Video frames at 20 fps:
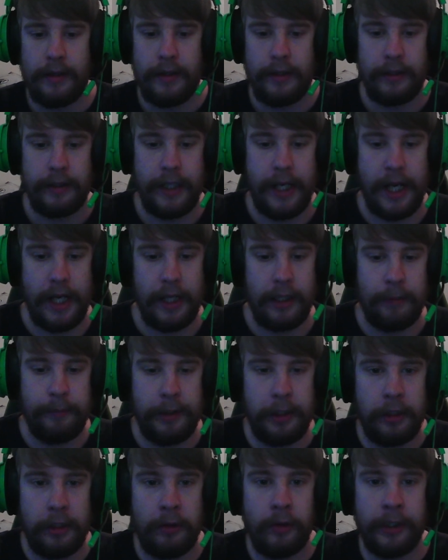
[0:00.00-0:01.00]
yeah, let
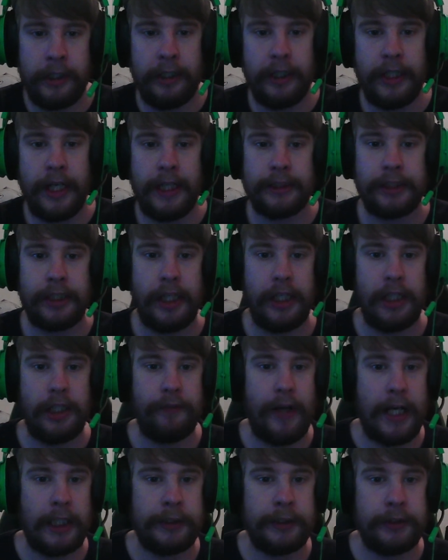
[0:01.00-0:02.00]
me know what you guys think of
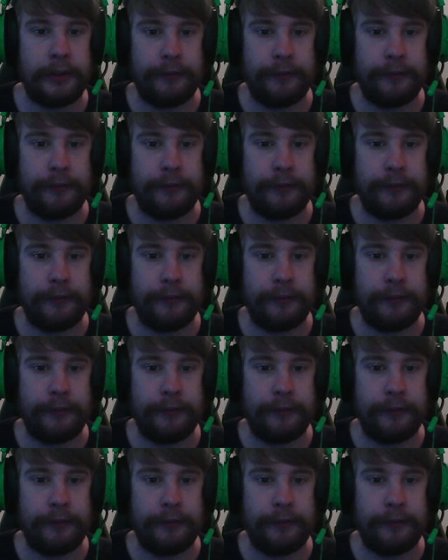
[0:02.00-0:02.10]
X